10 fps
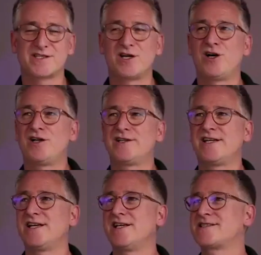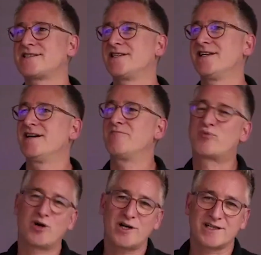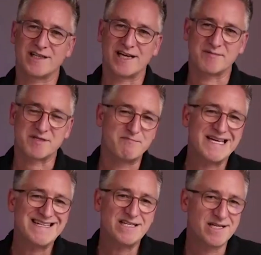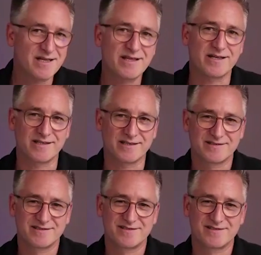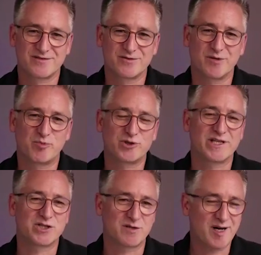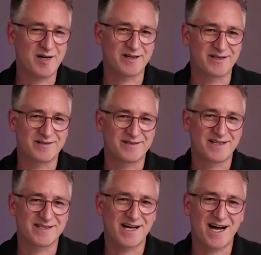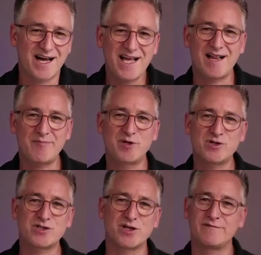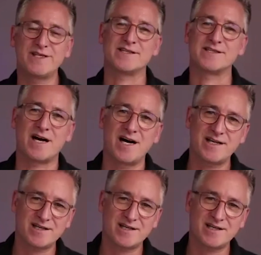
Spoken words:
all these product names mean nothing to your potential buyer. Is that I help you solve this. I